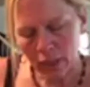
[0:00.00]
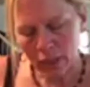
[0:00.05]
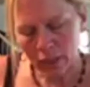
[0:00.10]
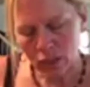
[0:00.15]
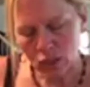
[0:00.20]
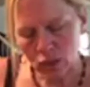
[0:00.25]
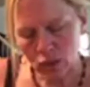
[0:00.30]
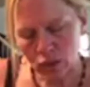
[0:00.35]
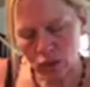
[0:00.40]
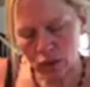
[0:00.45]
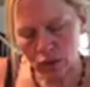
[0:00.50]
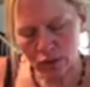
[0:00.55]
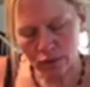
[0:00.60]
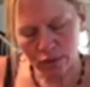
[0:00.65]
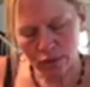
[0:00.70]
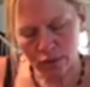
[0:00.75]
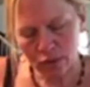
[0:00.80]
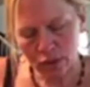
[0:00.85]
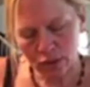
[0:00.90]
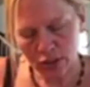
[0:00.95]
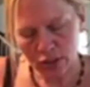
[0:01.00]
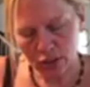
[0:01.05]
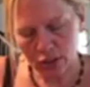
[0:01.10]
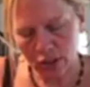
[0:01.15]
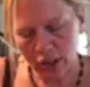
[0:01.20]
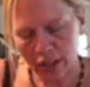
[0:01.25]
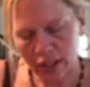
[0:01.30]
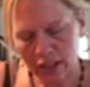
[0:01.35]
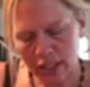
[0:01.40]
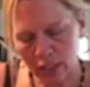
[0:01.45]
it's just the
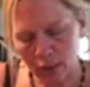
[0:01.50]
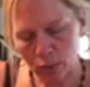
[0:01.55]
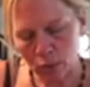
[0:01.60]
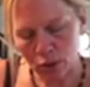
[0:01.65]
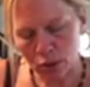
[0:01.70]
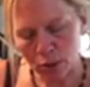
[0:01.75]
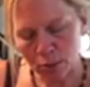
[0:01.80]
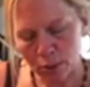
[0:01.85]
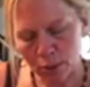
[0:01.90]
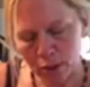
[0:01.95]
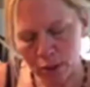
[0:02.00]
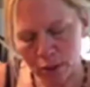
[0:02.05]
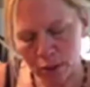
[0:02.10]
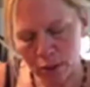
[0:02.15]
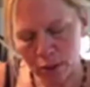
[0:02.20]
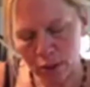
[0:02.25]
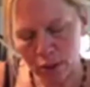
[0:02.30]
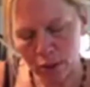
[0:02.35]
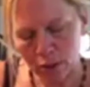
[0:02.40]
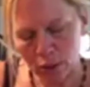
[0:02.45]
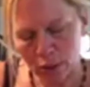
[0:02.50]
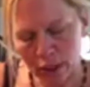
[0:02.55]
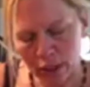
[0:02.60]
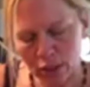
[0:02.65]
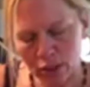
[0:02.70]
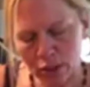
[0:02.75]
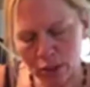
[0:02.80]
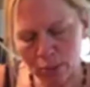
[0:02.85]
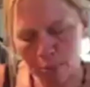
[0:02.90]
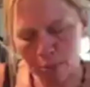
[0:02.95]
right thing we're supposed to do. We
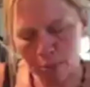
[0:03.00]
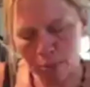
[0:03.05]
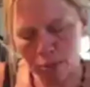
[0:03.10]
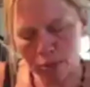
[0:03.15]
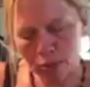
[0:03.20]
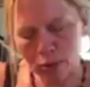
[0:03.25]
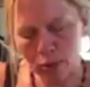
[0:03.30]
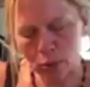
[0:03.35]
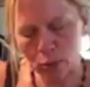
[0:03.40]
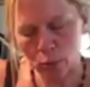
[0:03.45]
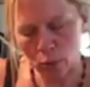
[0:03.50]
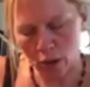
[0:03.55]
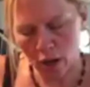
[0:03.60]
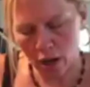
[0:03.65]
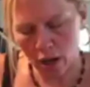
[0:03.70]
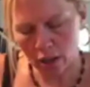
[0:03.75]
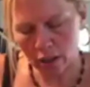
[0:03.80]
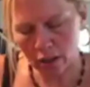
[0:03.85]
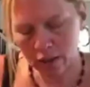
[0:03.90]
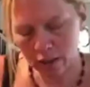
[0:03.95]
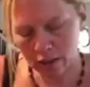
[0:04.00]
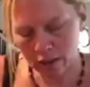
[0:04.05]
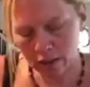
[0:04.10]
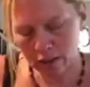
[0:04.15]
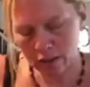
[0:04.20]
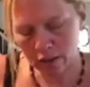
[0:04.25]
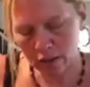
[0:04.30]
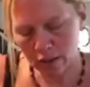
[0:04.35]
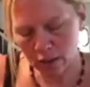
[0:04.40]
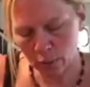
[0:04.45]
are supposed to walk
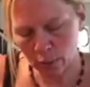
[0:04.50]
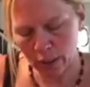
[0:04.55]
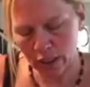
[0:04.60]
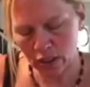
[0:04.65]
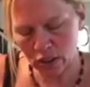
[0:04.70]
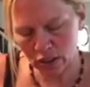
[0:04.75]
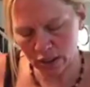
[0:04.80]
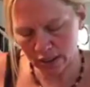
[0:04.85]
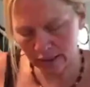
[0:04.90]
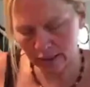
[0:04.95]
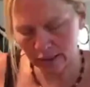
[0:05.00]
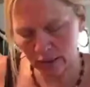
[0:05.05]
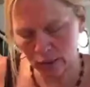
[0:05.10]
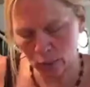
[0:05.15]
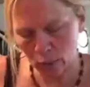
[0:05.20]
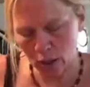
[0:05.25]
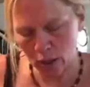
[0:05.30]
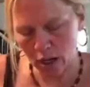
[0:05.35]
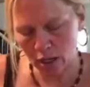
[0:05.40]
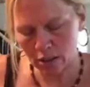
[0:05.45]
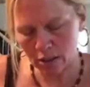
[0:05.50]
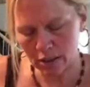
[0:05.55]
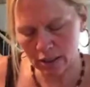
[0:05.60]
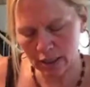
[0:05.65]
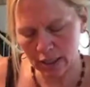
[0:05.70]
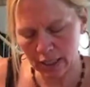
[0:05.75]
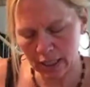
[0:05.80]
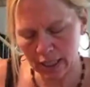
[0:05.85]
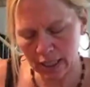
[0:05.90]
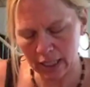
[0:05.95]
the way Jesus walked.
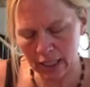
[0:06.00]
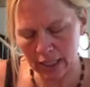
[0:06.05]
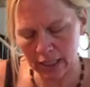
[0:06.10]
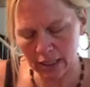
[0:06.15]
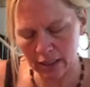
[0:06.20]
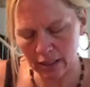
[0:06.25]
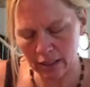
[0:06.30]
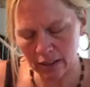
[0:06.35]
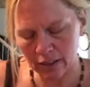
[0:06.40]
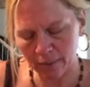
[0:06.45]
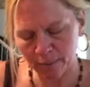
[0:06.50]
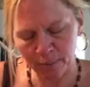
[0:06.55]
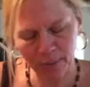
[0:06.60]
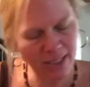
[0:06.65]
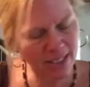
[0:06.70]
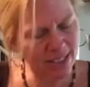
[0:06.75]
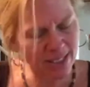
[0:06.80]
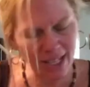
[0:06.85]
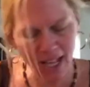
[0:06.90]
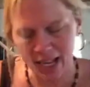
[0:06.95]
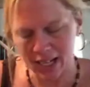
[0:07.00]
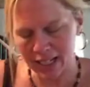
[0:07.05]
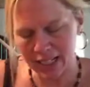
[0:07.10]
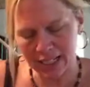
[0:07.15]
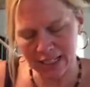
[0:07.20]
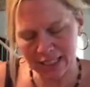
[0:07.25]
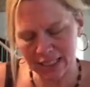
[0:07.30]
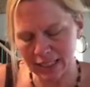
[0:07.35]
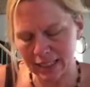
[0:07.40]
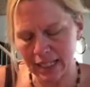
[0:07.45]
And it's not an
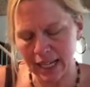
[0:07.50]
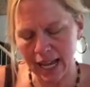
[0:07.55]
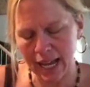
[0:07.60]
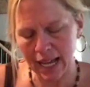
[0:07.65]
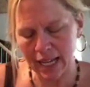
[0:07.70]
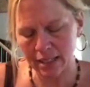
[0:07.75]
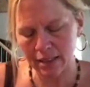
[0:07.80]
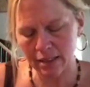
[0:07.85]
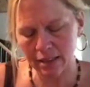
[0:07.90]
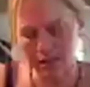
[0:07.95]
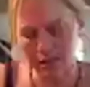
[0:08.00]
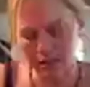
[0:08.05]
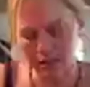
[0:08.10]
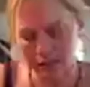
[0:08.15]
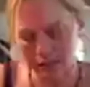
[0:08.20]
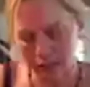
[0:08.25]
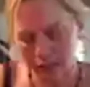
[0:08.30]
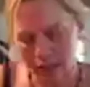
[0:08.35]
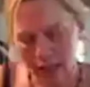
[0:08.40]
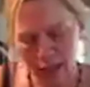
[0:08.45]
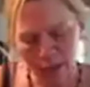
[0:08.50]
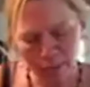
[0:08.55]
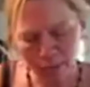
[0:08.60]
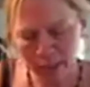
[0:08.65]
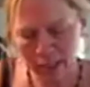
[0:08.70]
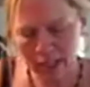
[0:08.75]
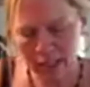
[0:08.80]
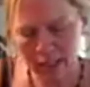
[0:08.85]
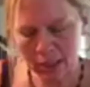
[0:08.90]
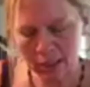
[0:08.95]
easy task. And
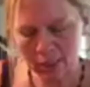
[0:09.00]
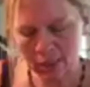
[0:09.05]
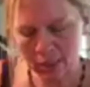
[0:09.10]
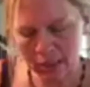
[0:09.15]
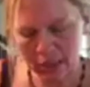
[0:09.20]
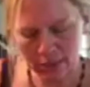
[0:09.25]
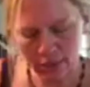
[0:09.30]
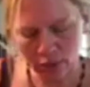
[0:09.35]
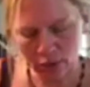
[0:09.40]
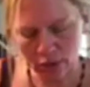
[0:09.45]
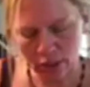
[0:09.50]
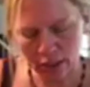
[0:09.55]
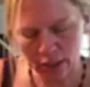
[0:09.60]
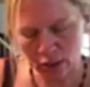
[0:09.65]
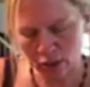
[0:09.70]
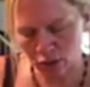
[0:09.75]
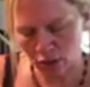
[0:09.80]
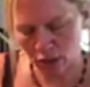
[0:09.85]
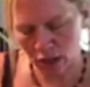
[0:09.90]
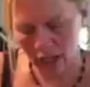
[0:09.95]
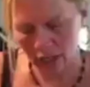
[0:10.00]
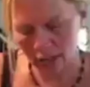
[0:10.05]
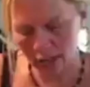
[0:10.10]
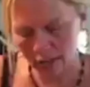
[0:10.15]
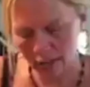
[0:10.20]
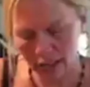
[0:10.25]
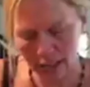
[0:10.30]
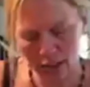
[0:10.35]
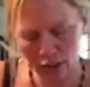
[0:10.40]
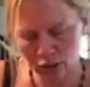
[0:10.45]
being a believer in
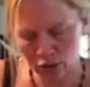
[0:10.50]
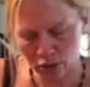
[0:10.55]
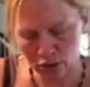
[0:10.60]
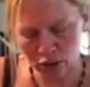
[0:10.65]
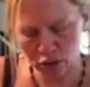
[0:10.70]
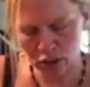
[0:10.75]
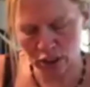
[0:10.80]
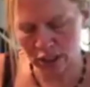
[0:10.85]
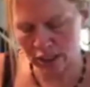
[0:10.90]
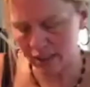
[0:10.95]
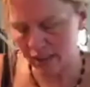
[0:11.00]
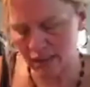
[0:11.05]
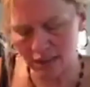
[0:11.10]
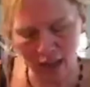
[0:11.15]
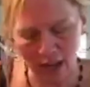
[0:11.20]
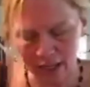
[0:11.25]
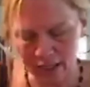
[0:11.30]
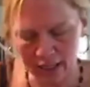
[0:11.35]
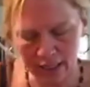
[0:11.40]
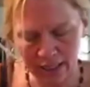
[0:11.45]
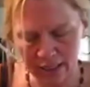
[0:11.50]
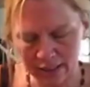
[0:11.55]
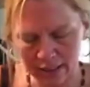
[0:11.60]
Christ and a Christian is not an